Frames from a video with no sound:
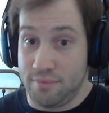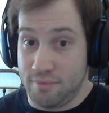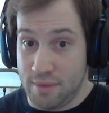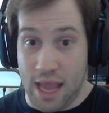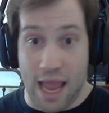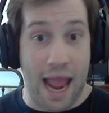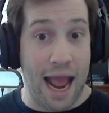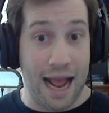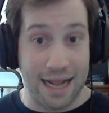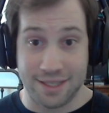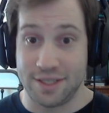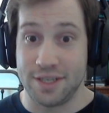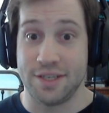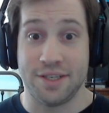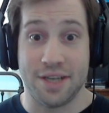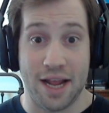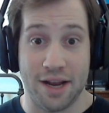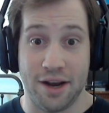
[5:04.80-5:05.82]
has to
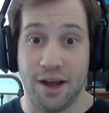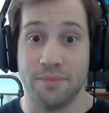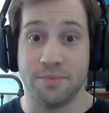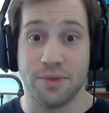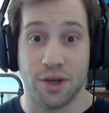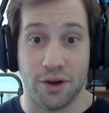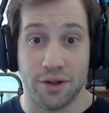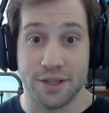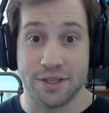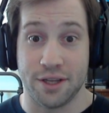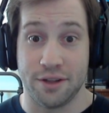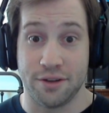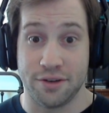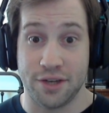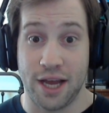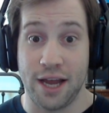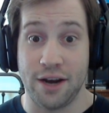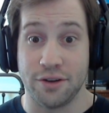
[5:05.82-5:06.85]
stand up to all these other
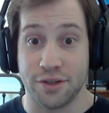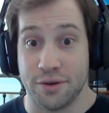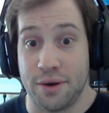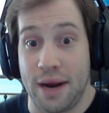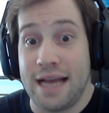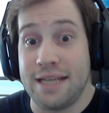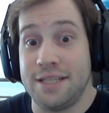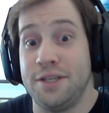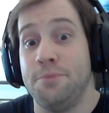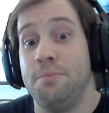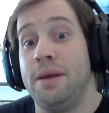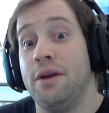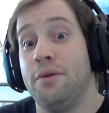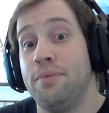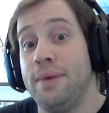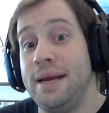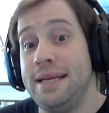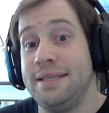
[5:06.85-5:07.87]
titles. There has to be a
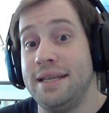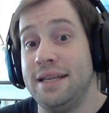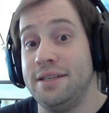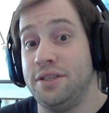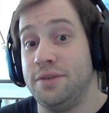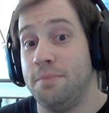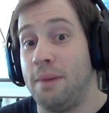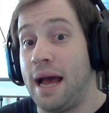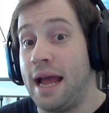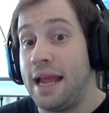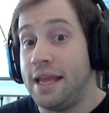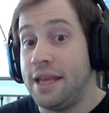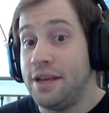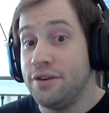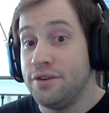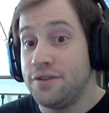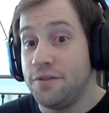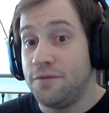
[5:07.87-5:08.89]
reason to buy
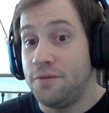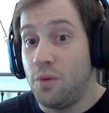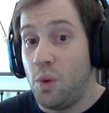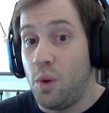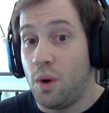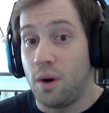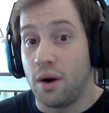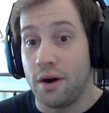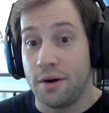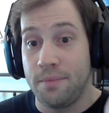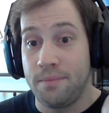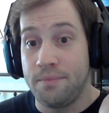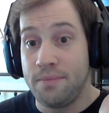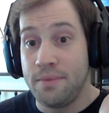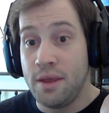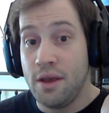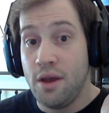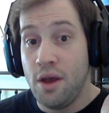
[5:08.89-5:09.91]
Gears of War
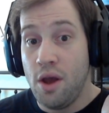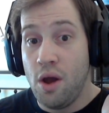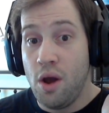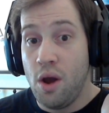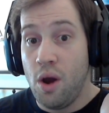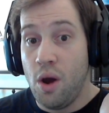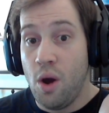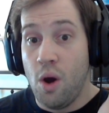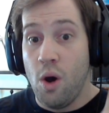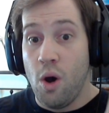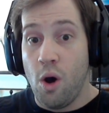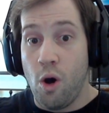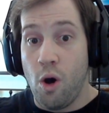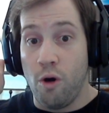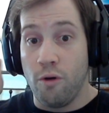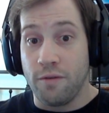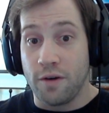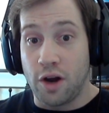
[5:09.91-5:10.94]

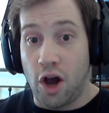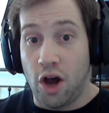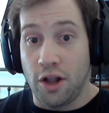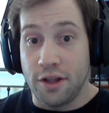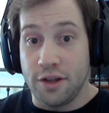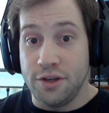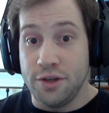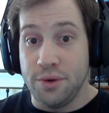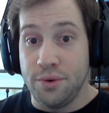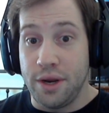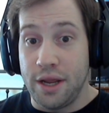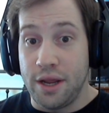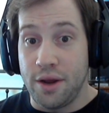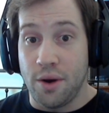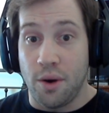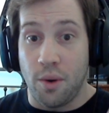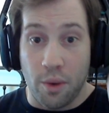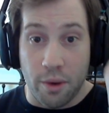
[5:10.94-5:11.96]
over Call of Duty
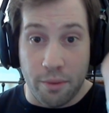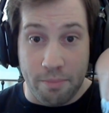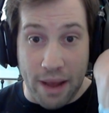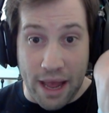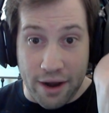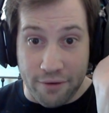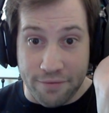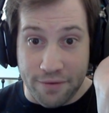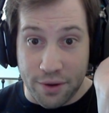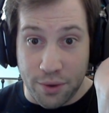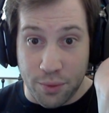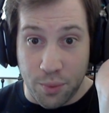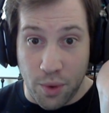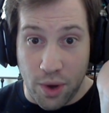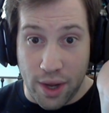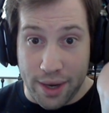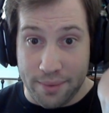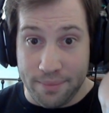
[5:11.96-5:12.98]
or Battlefield
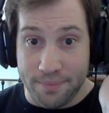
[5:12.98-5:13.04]
1.